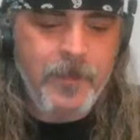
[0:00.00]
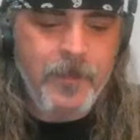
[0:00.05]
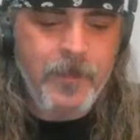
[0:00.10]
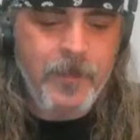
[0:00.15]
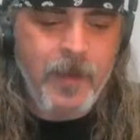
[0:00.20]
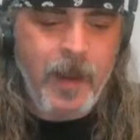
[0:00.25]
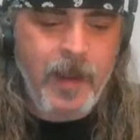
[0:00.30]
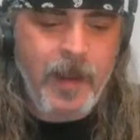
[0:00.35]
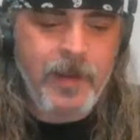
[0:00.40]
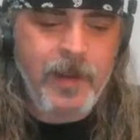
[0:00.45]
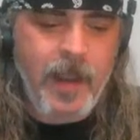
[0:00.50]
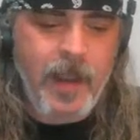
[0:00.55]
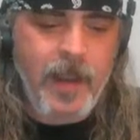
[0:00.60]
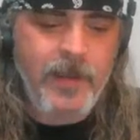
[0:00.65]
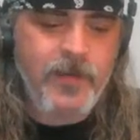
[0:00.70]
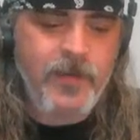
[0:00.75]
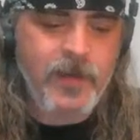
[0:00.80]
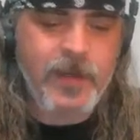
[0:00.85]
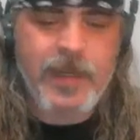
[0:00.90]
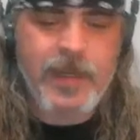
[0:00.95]
I
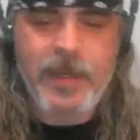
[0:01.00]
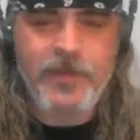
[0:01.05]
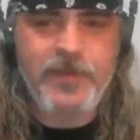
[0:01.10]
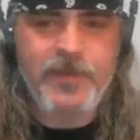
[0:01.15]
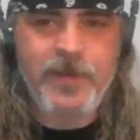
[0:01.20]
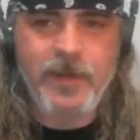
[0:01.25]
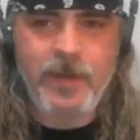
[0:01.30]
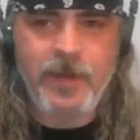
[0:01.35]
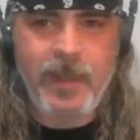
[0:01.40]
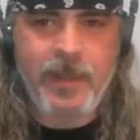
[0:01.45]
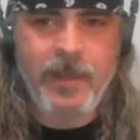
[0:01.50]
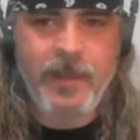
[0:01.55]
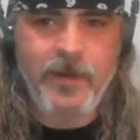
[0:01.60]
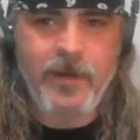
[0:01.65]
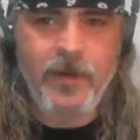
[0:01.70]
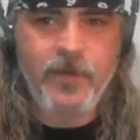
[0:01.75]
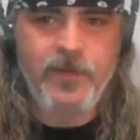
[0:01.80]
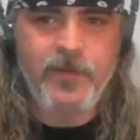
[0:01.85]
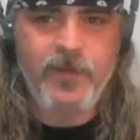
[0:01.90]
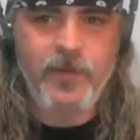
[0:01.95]
took an instant liking
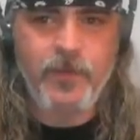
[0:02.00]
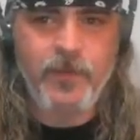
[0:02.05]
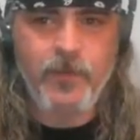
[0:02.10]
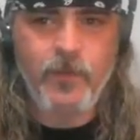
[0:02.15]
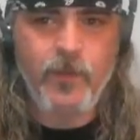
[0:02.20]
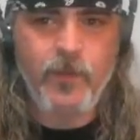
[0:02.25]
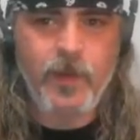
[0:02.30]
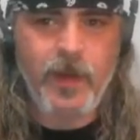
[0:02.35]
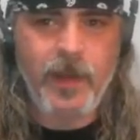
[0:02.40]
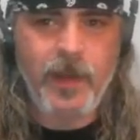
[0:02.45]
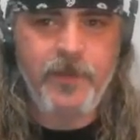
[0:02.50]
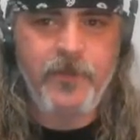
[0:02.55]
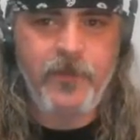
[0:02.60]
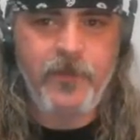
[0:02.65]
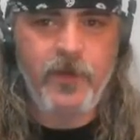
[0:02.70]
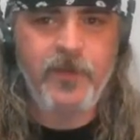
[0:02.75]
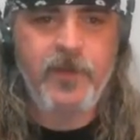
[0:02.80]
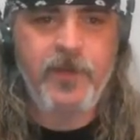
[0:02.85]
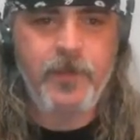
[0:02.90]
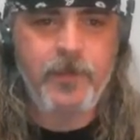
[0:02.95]
to Ocean when I
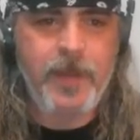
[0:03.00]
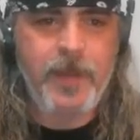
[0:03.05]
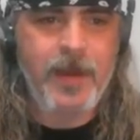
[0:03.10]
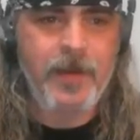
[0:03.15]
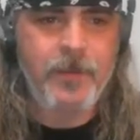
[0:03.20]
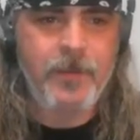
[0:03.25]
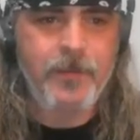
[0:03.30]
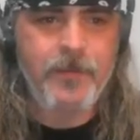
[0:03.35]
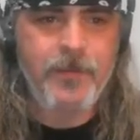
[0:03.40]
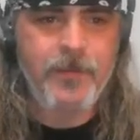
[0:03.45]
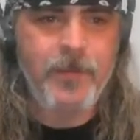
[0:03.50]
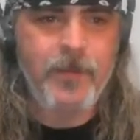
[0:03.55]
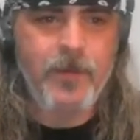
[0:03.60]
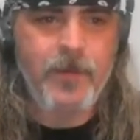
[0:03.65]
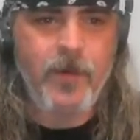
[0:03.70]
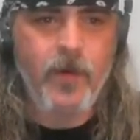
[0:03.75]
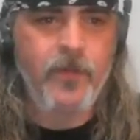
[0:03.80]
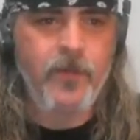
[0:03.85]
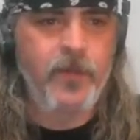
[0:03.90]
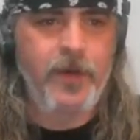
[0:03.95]
first met him
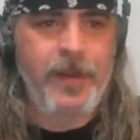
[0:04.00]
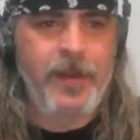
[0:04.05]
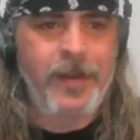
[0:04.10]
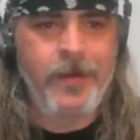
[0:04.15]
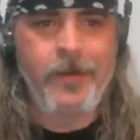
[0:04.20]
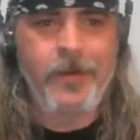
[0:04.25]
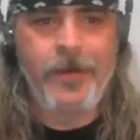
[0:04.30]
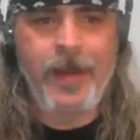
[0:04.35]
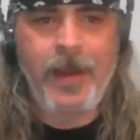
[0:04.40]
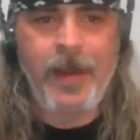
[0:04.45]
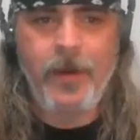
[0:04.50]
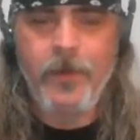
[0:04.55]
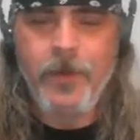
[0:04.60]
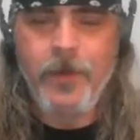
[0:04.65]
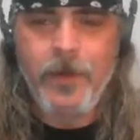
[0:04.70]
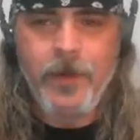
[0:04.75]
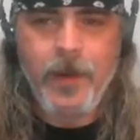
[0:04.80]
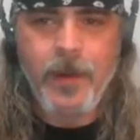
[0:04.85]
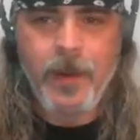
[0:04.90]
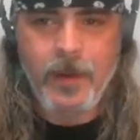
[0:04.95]
over a year now
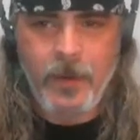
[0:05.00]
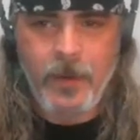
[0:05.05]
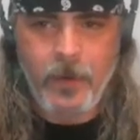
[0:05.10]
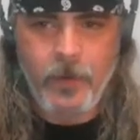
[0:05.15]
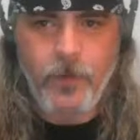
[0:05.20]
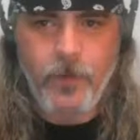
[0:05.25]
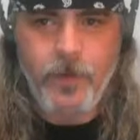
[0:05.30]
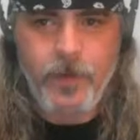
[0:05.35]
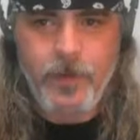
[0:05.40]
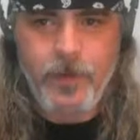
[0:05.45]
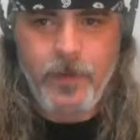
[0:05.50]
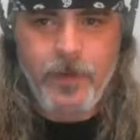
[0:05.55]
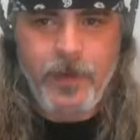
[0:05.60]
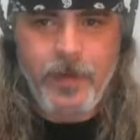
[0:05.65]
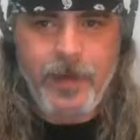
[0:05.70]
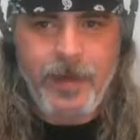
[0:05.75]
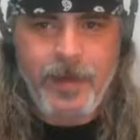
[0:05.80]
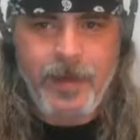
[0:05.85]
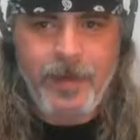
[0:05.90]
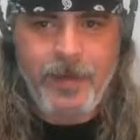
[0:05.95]
ago,
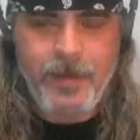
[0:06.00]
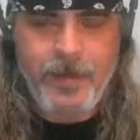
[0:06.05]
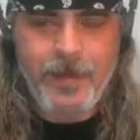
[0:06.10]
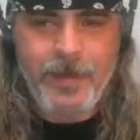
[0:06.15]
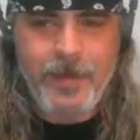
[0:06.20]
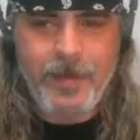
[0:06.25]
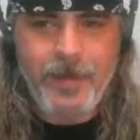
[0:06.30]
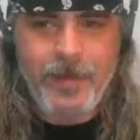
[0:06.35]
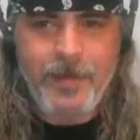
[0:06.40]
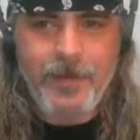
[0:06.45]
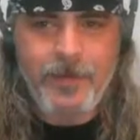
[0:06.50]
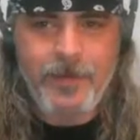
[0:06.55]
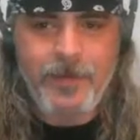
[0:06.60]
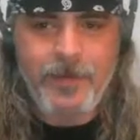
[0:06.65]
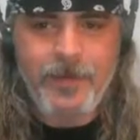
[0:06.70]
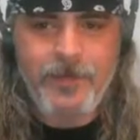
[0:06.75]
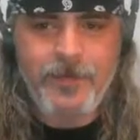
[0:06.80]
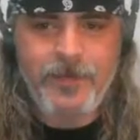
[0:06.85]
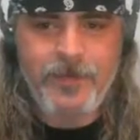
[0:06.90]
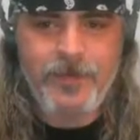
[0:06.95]
and
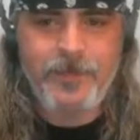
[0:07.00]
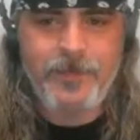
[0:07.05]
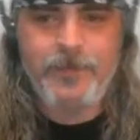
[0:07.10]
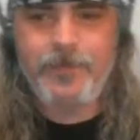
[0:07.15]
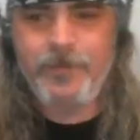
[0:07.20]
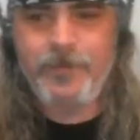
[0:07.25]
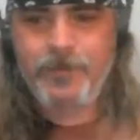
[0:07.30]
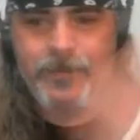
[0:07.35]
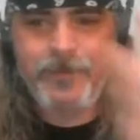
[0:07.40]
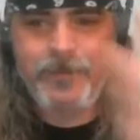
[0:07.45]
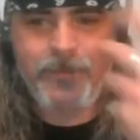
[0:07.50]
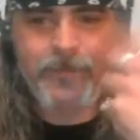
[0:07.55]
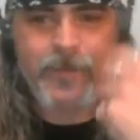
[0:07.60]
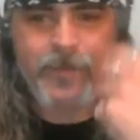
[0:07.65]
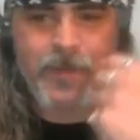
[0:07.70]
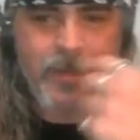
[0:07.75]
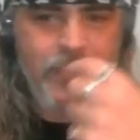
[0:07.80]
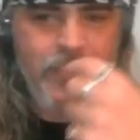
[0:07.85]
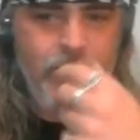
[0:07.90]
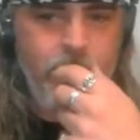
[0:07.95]
because
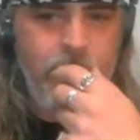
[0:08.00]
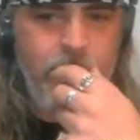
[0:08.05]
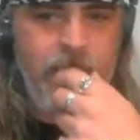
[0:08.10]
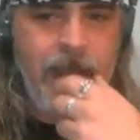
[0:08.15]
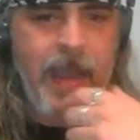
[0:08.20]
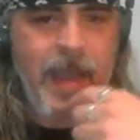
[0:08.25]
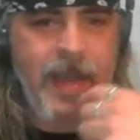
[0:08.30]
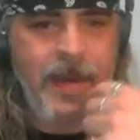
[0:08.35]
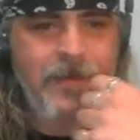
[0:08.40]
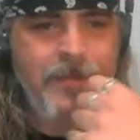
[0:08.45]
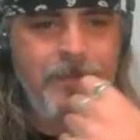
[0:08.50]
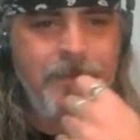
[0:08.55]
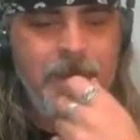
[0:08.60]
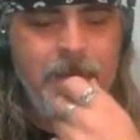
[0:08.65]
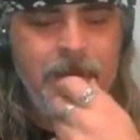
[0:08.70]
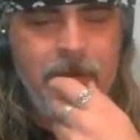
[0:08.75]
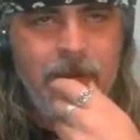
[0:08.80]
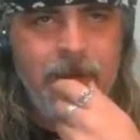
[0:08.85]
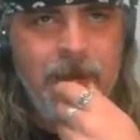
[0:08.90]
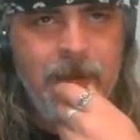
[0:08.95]
we had
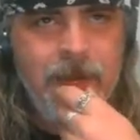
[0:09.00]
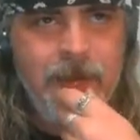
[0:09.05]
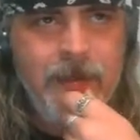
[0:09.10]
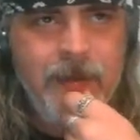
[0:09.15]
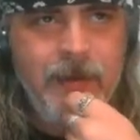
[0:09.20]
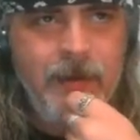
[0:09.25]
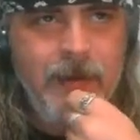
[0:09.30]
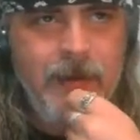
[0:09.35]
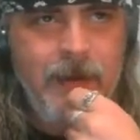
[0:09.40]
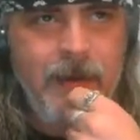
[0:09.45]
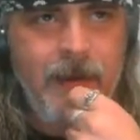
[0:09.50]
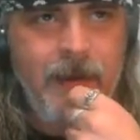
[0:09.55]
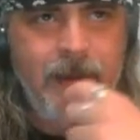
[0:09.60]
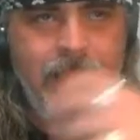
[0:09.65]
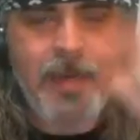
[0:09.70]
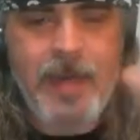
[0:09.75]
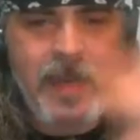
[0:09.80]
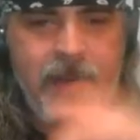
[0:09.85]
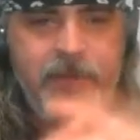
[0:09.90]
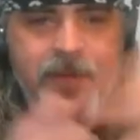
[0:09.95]
a
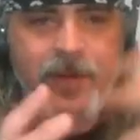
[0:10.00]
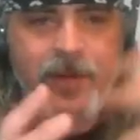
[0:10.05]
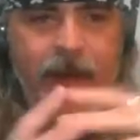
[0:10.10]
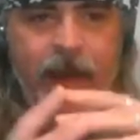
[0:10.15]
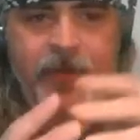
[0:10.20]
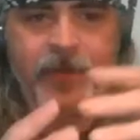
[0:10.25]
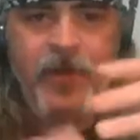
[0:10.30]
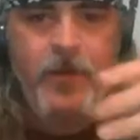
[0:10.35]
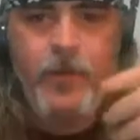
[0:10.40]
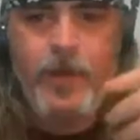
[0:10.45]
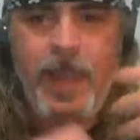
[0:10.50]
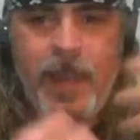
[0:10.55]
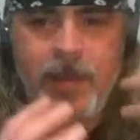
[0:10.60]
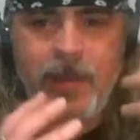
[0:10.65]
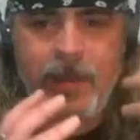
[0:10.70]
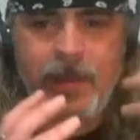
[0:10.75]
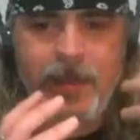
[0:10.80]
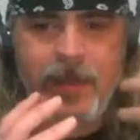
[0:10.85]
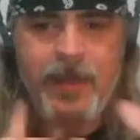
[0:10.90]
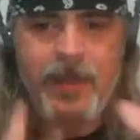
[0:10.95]
connection. I felt we
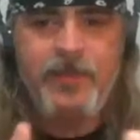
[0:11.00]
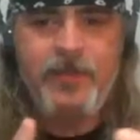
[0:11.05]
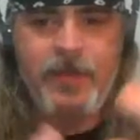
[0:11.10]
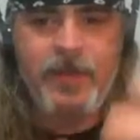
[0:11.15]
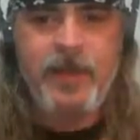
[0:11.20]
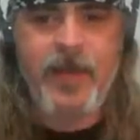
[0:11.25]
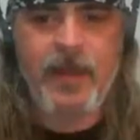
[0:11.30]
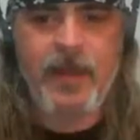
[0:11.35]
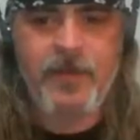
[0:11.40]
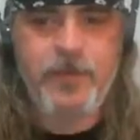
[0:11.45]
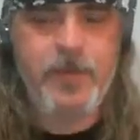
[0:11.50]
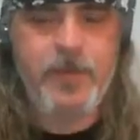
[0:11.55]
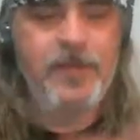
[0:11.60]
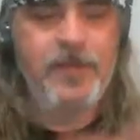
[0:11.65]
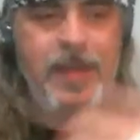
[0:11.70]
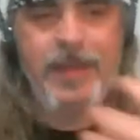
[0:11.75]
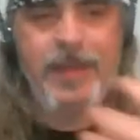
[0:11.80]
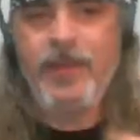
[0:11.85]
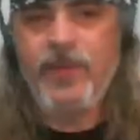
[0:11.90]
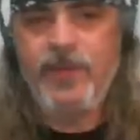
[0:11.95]
had like an instant connection
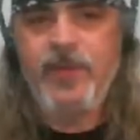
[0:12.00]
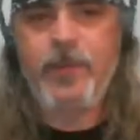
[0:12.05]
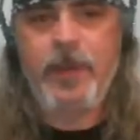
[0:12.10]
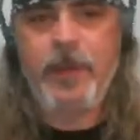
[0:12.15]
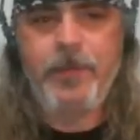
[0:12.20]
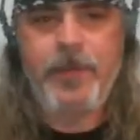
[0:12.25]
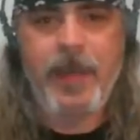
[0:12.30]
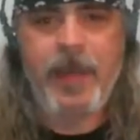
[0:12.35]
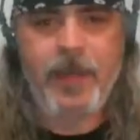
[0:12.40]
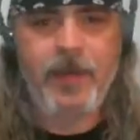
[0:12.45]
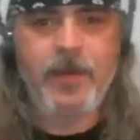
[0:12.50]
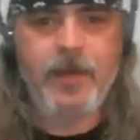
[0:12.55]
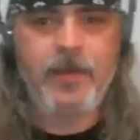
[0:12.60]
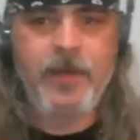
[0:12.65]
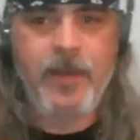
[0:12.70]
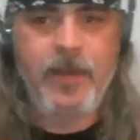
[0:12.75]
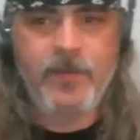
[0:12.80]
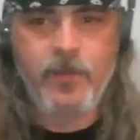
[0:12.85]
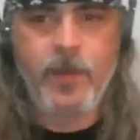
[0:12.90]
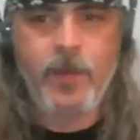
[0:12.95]
because I used to be
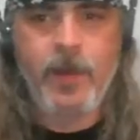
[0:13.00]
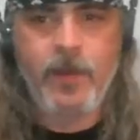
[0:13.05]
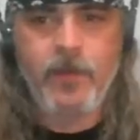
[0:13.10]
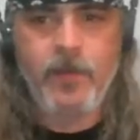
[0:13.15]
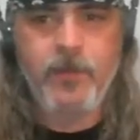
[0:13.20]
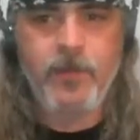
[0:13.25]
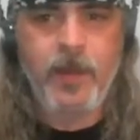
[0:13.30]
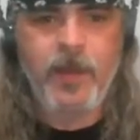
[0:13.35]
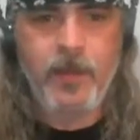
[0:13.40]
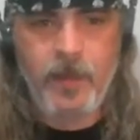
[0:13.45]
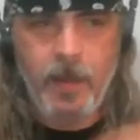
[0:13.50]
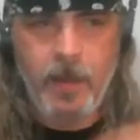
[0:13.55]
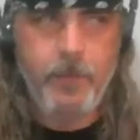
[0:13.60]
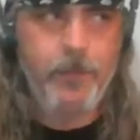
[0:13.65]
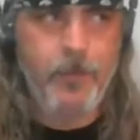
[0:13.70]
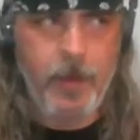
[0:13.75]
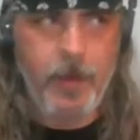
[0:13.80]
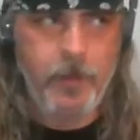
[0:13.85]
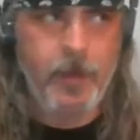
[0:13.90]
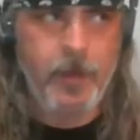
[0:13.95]
pagan as well,
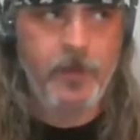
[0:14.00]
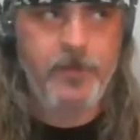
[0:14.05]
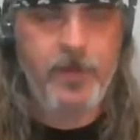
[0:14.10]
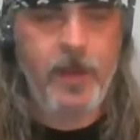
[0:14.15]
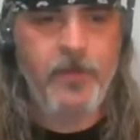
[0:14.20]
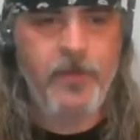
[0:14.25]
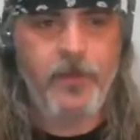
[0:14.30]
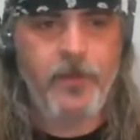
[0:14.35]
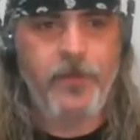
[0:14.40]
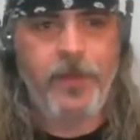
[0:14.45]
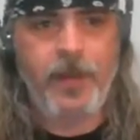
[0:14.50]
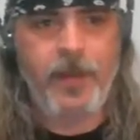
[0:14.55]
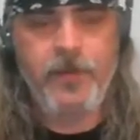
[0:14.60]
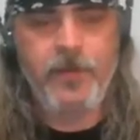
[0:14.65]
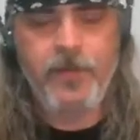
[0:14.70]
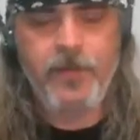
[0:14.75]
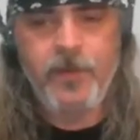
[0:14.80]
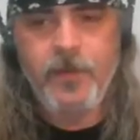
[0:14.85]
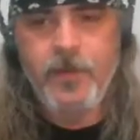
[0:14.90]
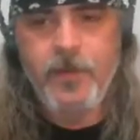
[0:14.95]
amongst other things.